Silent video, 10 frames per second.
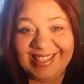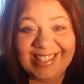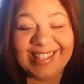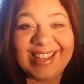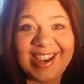
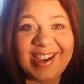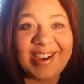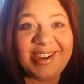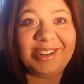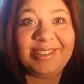
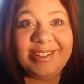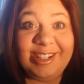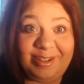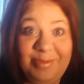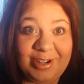So,
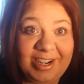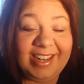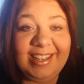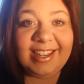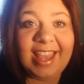good
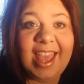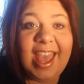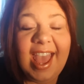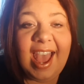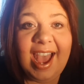morning.
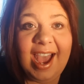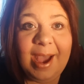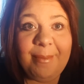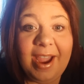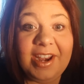
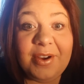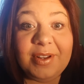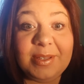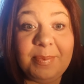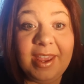I know
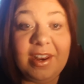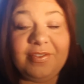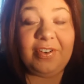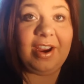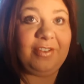it's
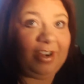been forever